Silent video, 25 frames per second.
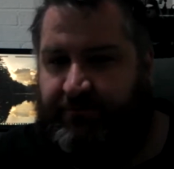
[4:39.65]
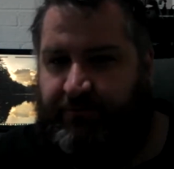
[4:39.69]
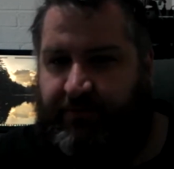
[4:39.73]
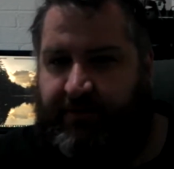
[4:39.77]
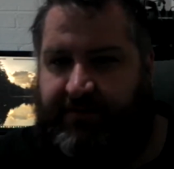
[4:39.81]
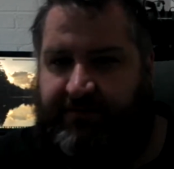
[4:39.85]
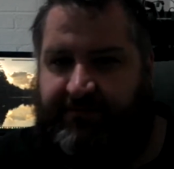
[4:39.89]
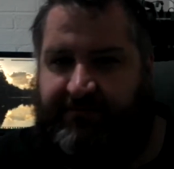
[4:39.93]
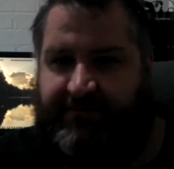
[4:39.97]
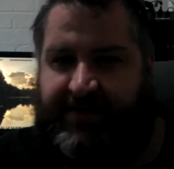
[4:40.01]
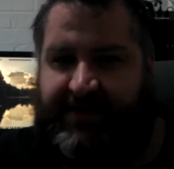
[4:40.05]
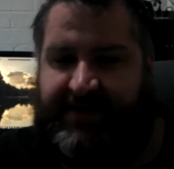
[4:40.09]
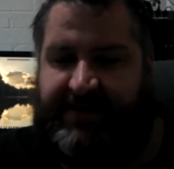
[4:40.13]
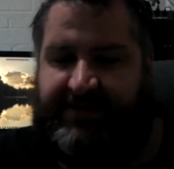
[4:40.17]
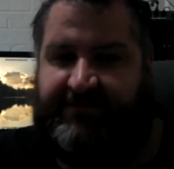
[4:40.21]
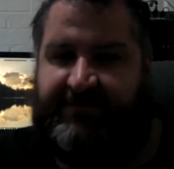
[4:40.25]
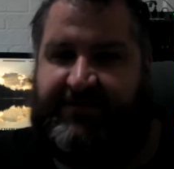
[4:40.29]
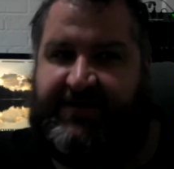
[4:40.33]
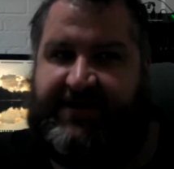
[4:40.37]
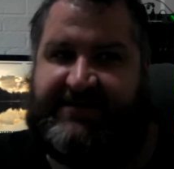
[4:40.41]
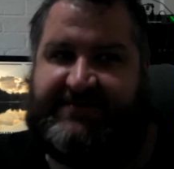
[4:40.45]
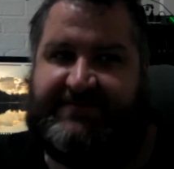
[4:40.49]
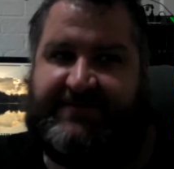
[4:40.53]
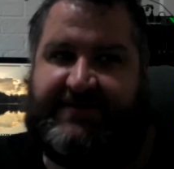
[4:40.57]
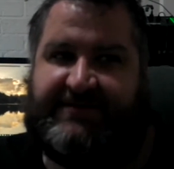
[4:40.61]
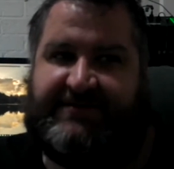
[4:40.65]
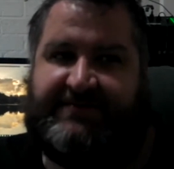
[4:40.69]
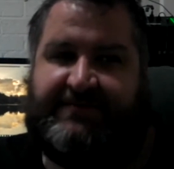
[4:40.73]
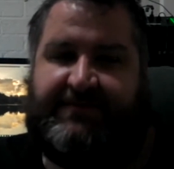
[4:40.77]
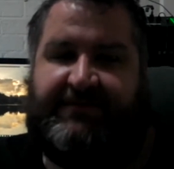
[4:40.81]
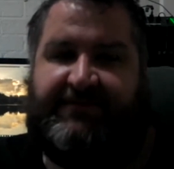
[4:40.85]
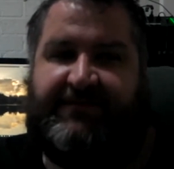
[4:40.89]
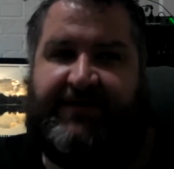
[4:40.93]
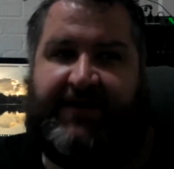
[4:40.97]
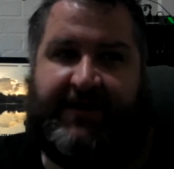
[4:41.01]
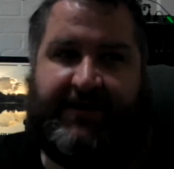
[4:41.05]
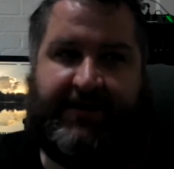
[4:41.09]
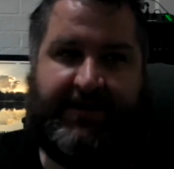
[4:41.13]
of the fan's supposed to be
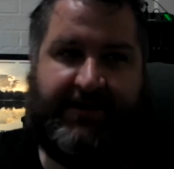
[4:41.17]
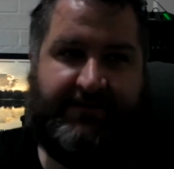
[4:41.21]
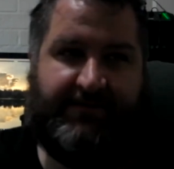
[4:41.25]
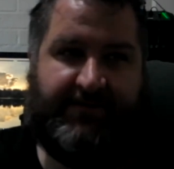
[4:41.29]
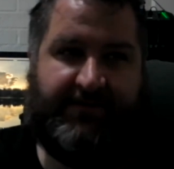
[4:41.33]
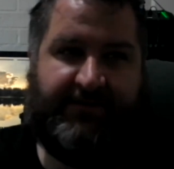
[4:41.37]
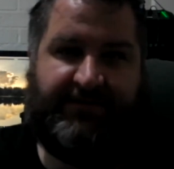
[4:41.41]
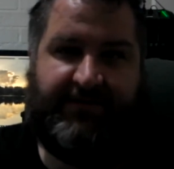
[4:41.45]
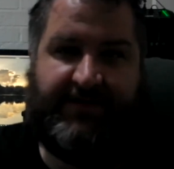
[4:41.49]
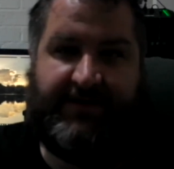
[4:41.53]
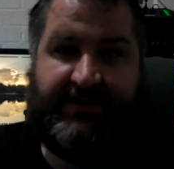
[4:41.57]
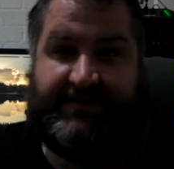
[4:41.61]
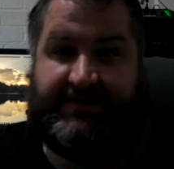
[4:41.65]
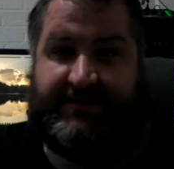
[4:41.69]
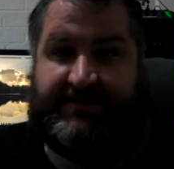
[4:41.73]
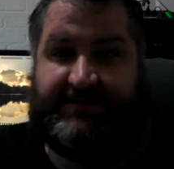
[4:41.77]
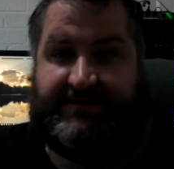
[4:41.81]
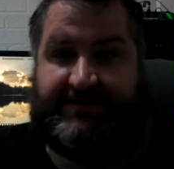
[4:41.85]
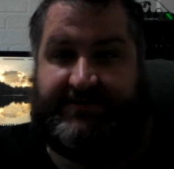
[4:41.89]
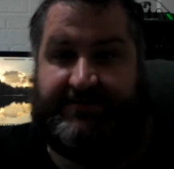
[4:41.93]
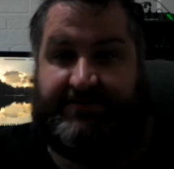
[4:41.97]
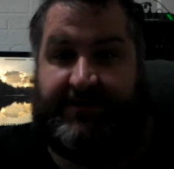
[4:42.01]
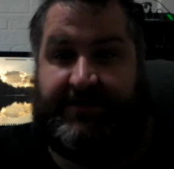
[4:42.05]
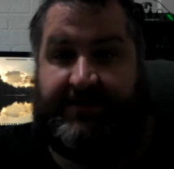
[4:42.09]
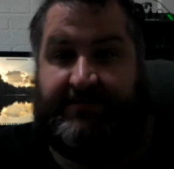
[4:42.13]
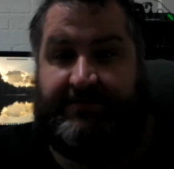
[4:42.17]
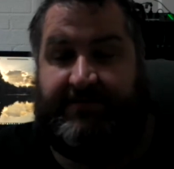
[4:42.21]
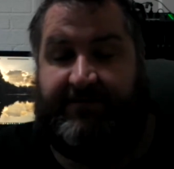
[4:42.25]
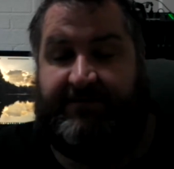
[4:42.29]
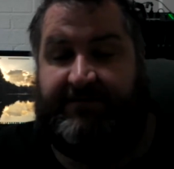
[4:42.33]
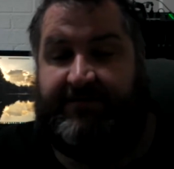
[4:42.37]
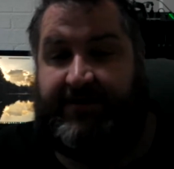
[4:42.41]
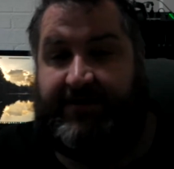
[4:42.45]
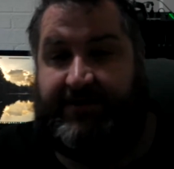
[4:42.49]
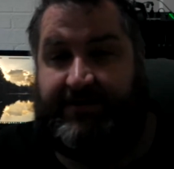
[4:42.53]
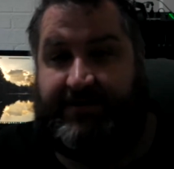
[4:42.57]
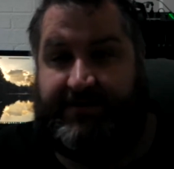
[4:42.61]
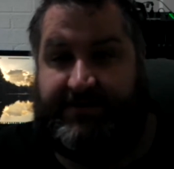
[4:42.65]
failing, but the fan doesn't appear to be
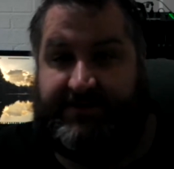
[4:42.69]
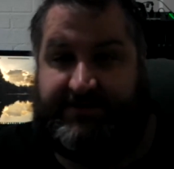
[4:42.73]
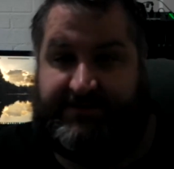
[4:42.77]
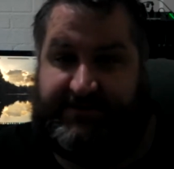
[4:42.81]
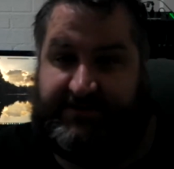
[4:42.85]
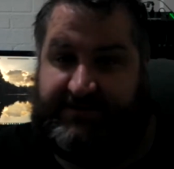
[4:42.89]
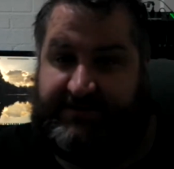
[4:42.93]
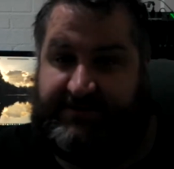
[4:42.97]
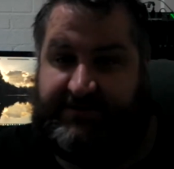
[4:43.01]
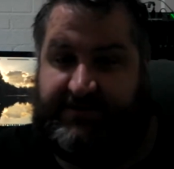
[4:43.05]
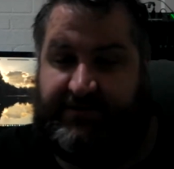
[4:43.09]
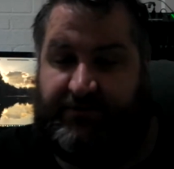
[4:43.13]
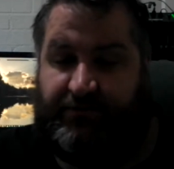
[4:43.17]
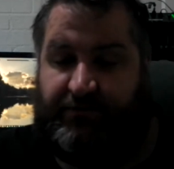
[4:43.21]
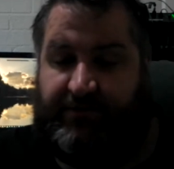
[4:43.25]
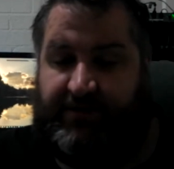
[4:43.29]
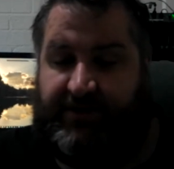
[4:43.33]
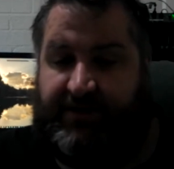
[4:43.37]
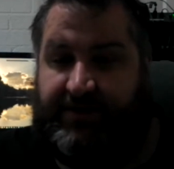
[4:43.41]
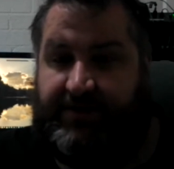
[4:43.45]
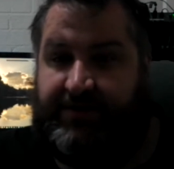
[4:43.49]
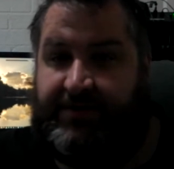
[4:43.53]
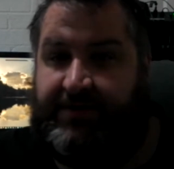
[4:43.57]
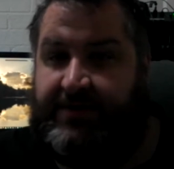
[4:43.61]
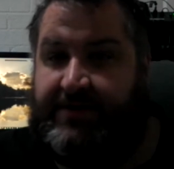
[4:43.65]
failing, so it's sort of weird.